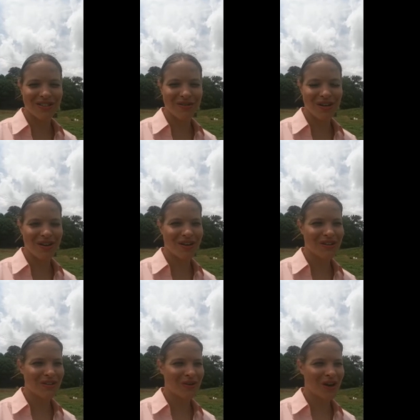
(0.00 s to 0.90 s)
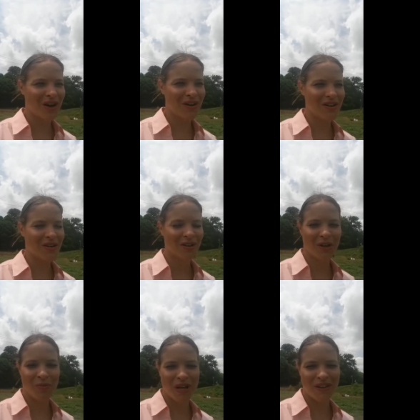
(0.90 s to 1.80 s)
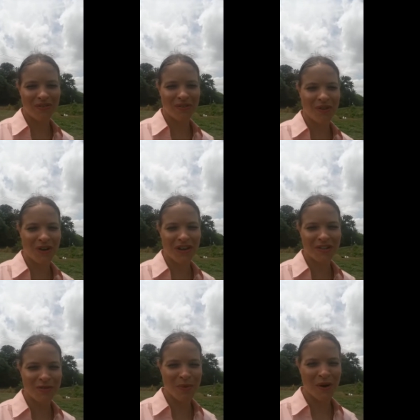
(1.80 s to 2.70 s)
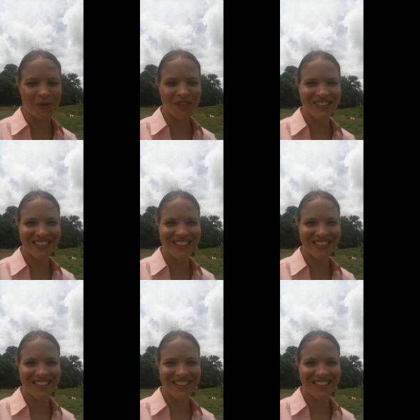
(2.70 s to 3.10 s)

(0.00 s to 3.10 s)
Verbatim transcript: doing, doing our little bit for Hillsboro.